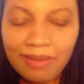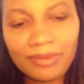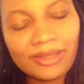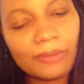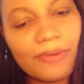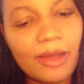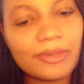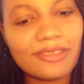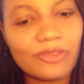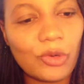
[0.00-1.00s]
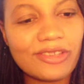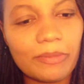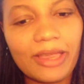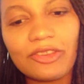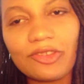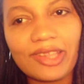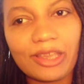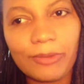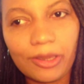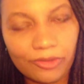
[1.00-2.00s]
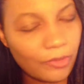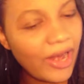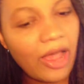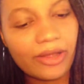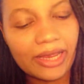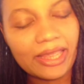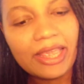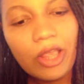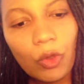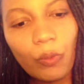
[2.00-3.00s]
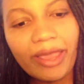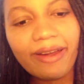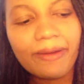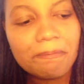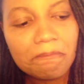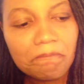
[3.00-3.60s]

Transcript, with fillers: My only problem with this story is something I just don't like when it comes to morality, where